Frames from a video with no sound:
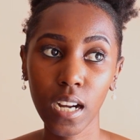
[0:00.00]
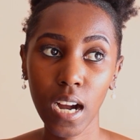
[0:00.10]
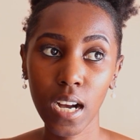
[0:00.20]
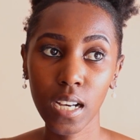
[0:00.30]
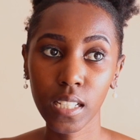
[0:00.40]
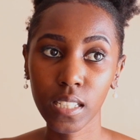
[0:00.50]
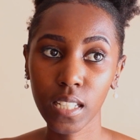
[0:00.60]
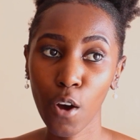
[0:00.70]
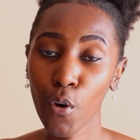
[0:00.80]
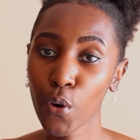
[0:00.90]
as
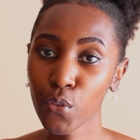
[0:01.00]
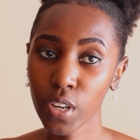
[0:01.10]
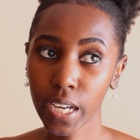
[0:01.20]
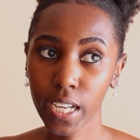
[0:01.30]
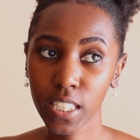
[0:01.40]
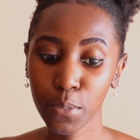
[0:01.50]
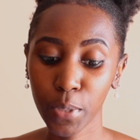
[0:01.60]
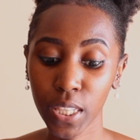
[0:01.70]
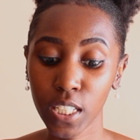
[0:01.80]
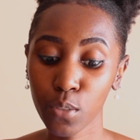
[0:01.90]
our overheads,
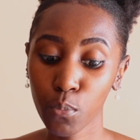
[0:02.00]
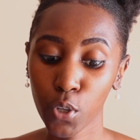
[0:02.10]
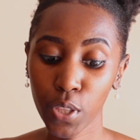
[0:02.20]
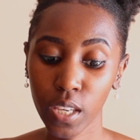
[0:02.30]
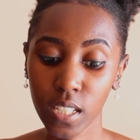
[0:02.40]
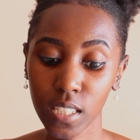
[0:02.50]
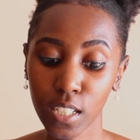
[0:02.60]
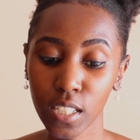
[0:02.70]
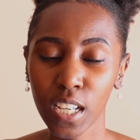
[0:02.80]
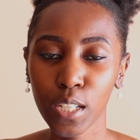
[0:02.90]
but there's more things
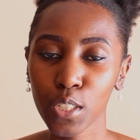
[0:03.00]
that